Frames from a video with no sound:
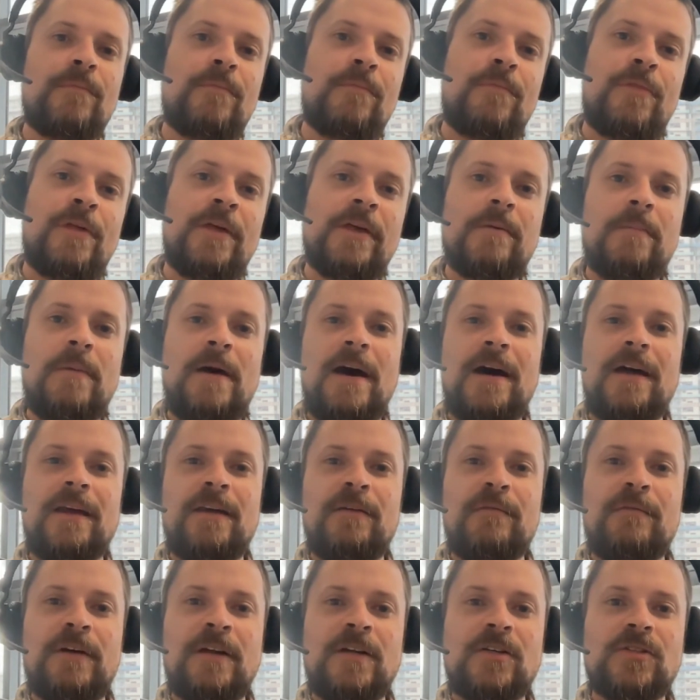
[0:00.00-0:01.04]
think about
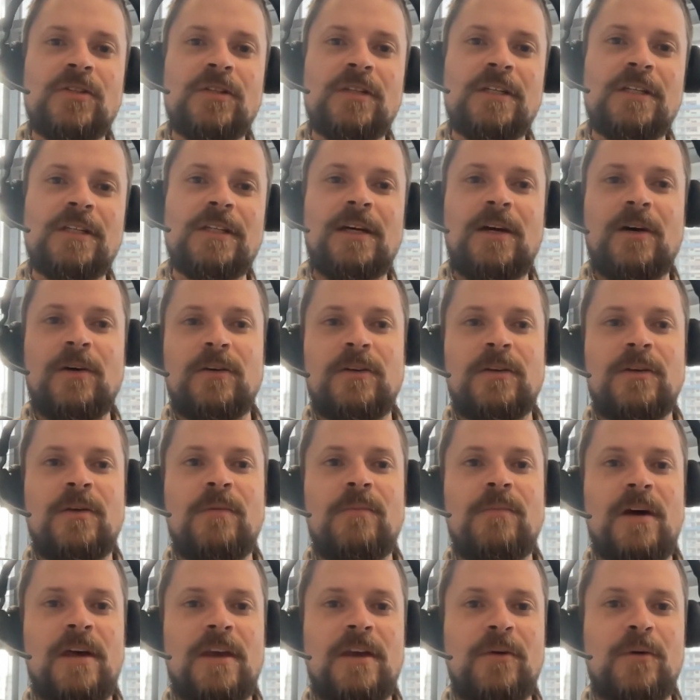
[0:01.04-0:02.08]
eventually I
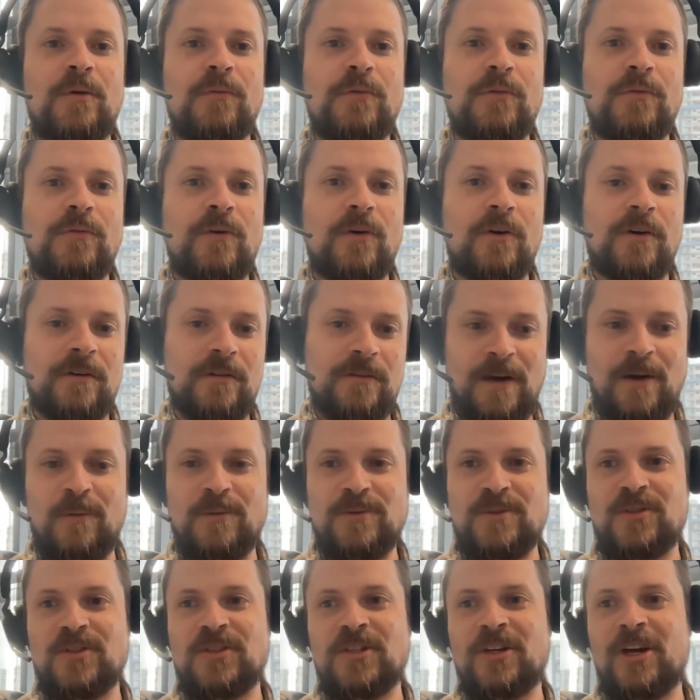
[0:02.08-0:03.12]
don't know if you've got I
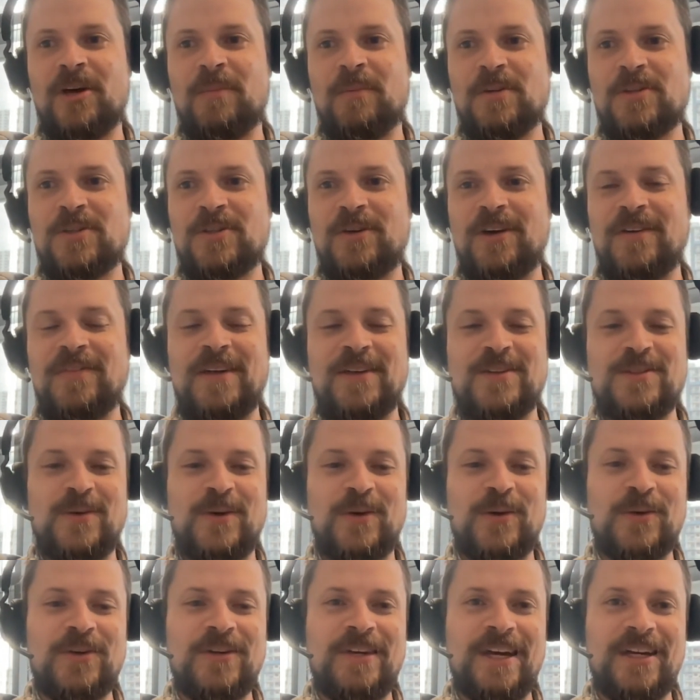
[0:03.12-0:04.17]
wasn't sharing my screen then, so I
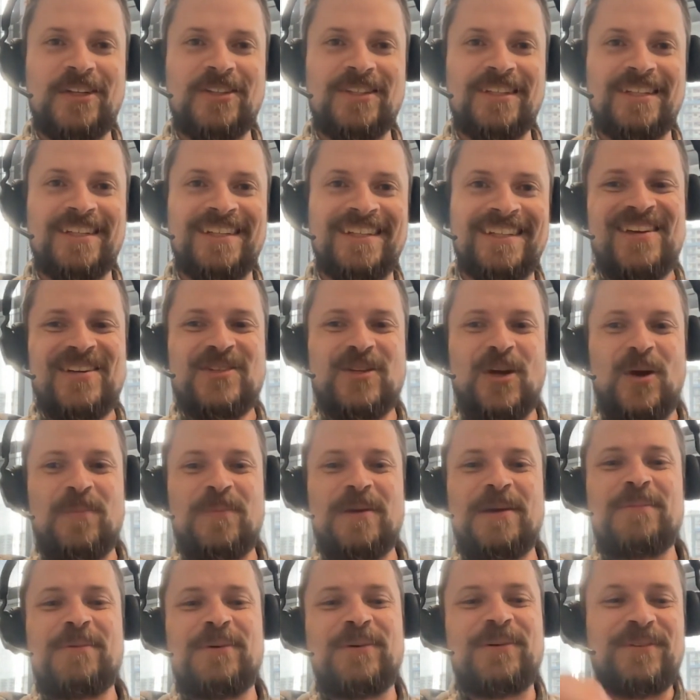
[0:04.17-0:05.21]
couldn't actually show
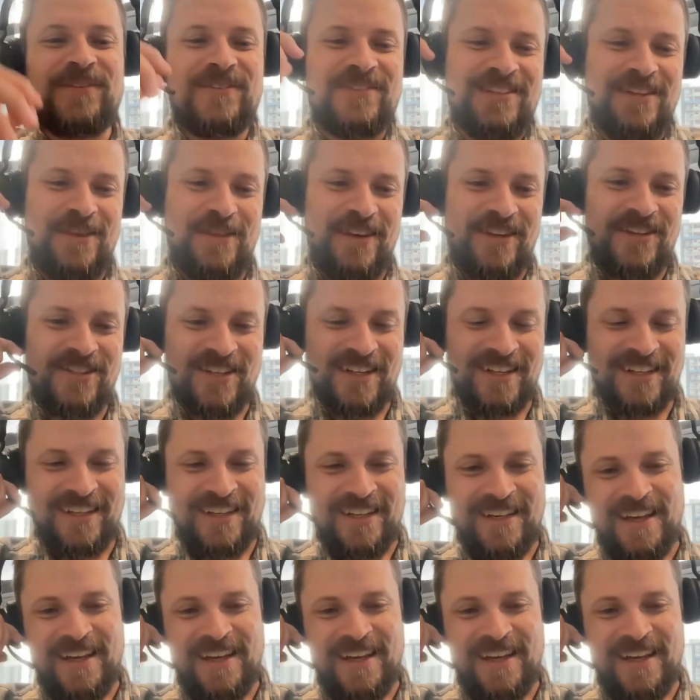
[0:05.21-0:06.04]
people Synthesia.